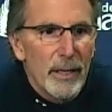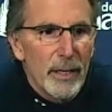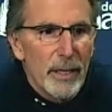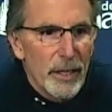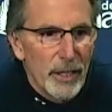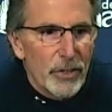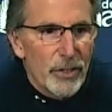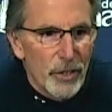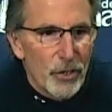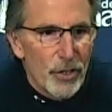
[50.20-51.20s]

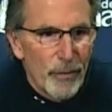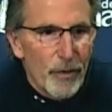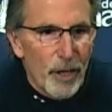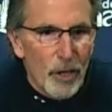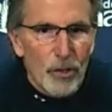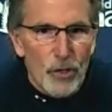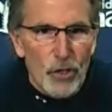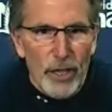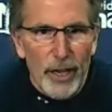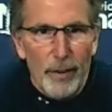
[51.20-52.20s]
It's difficult to
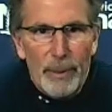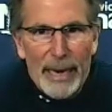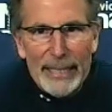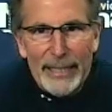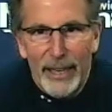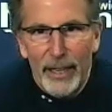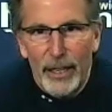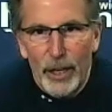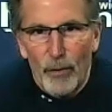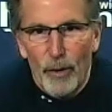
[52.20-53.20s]
set up an
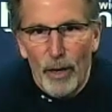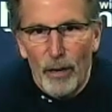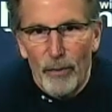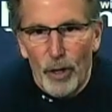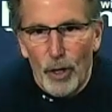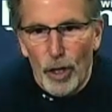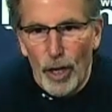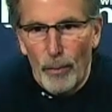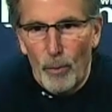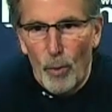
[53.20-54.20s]
identity of the
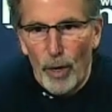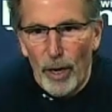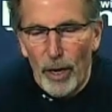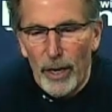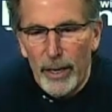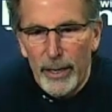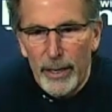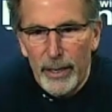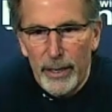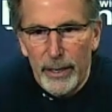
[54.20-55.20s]
club where,
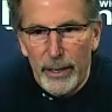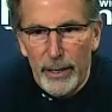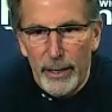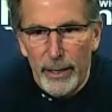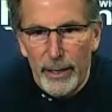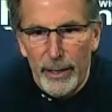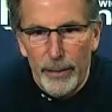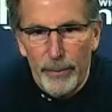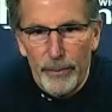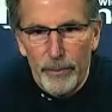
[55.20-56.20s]
a
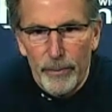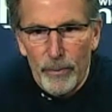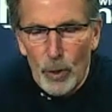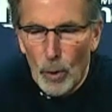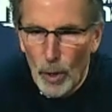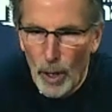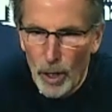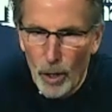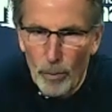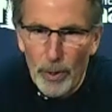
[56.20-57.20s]

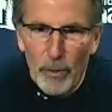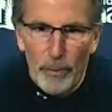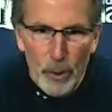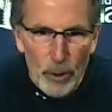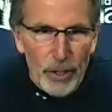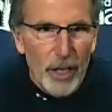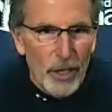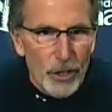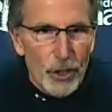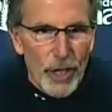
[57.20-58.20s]
little bit of personnel
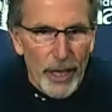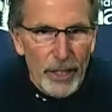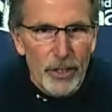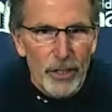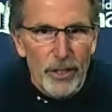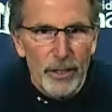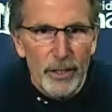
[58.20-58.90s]
has changed.